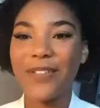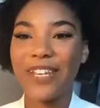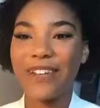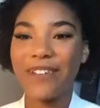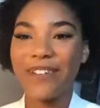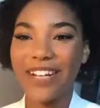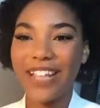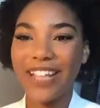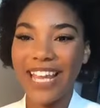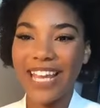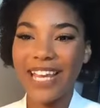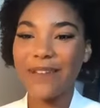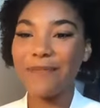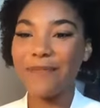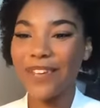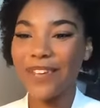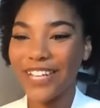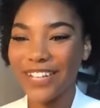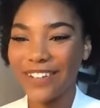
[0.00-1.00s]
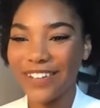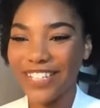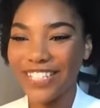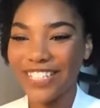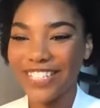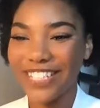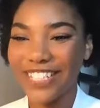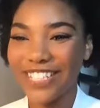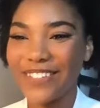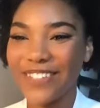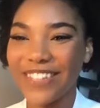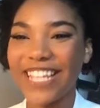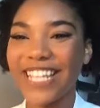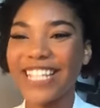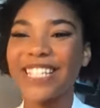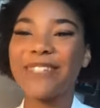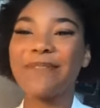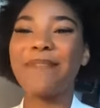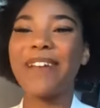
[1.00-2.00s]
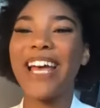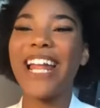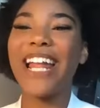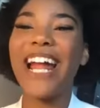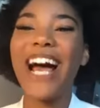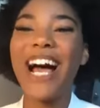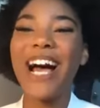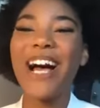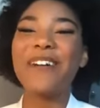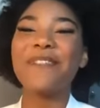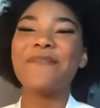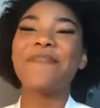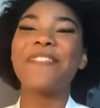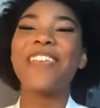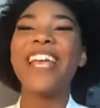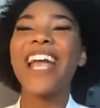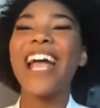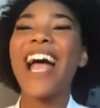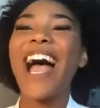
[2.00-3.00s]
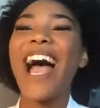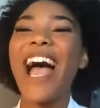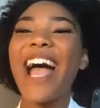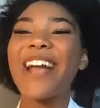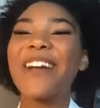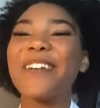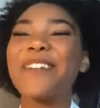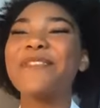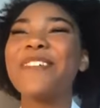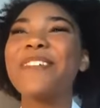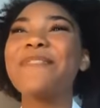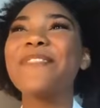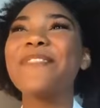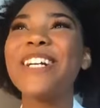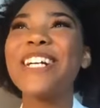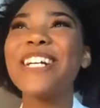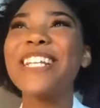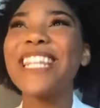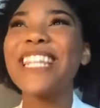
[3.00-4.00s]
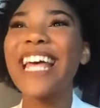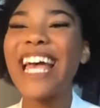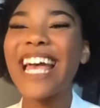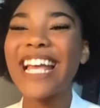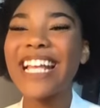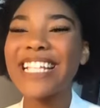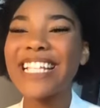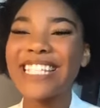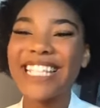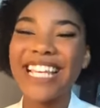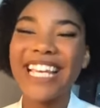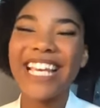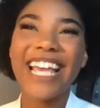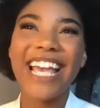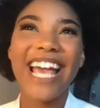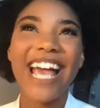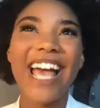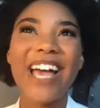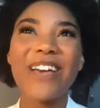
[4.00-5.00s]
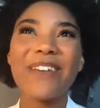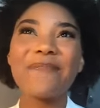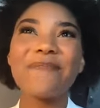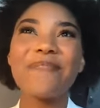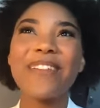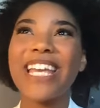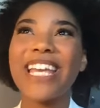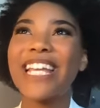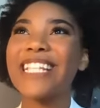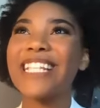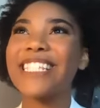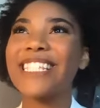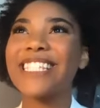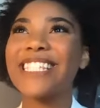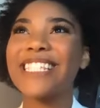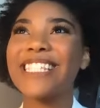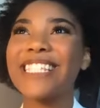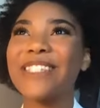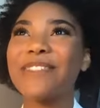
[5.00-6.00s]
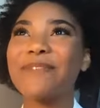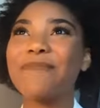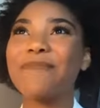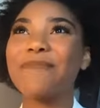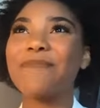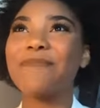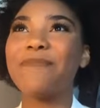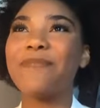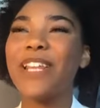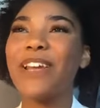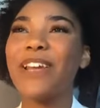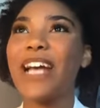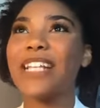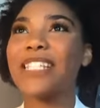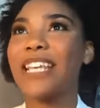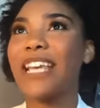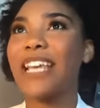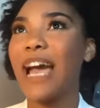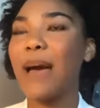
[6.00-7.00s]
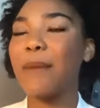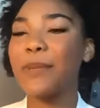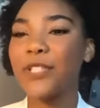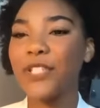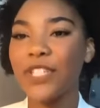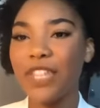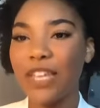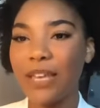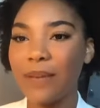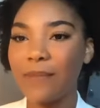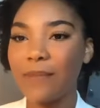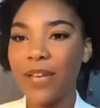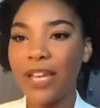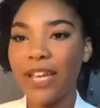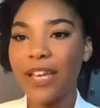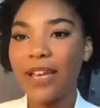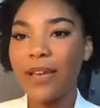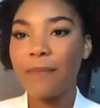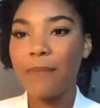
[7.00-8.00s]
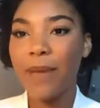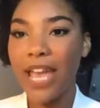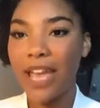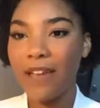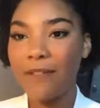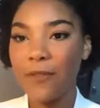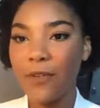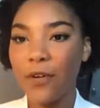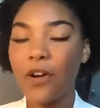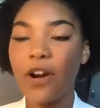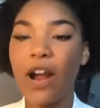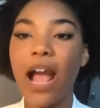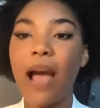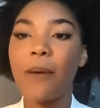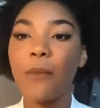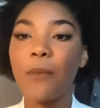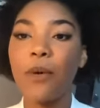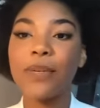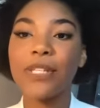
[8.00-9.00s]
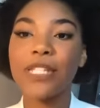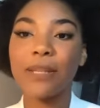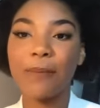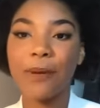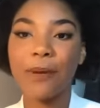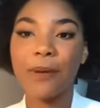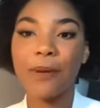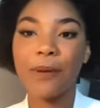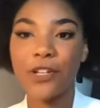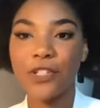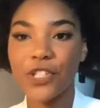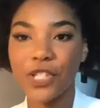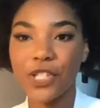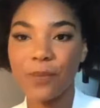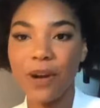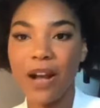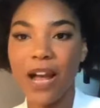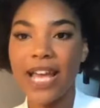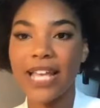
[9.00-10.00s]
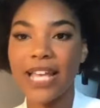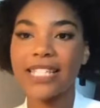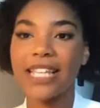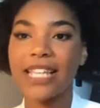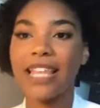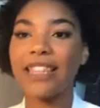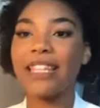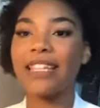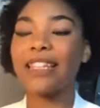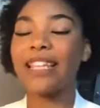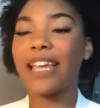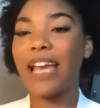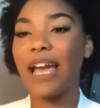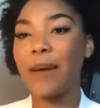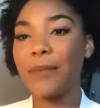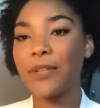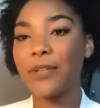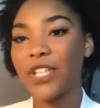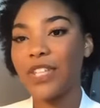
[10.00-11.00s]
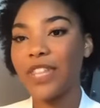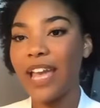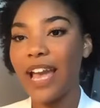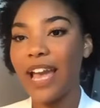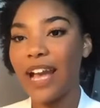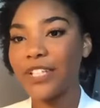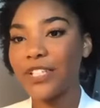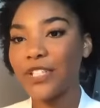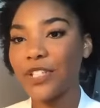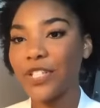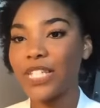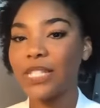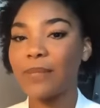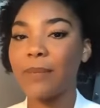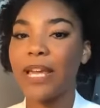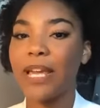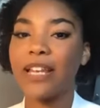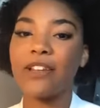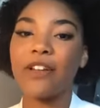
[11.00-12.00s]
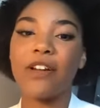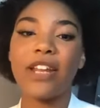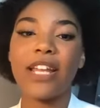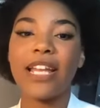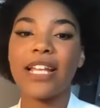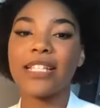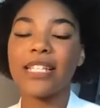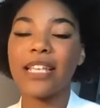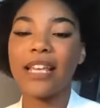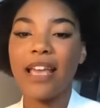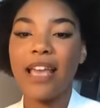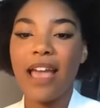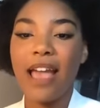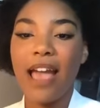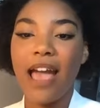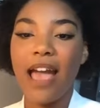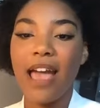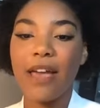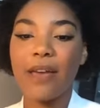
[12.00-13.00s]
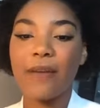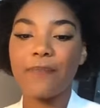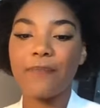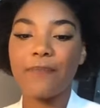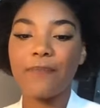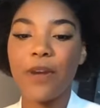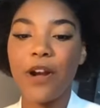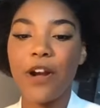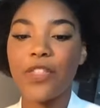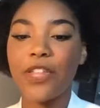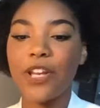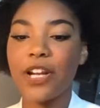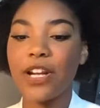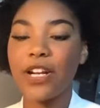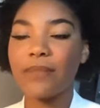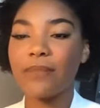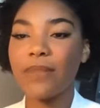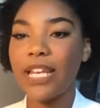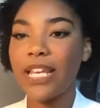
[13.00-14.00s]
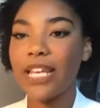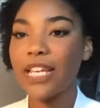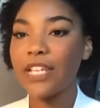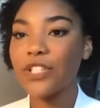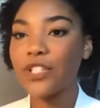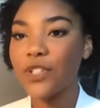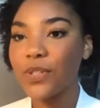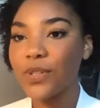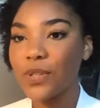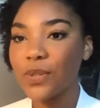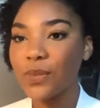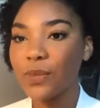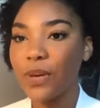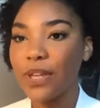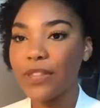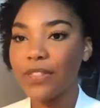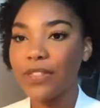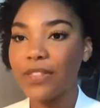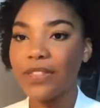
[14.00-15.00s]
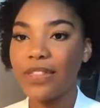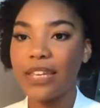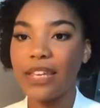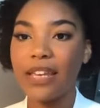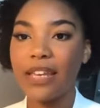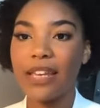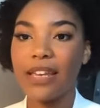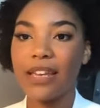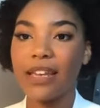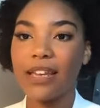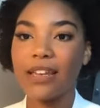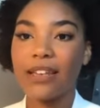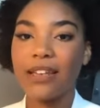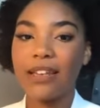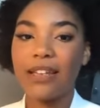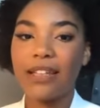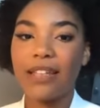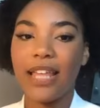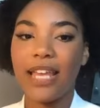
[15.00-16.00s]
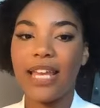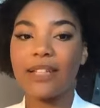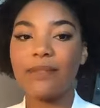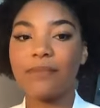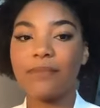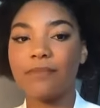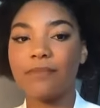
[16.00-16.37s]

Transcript: there were like a million questions with this, but I remember that it's, asking how much should they pay for, or what was the purchase price, and then like how much should they actually spend on it. Are there any issues with the like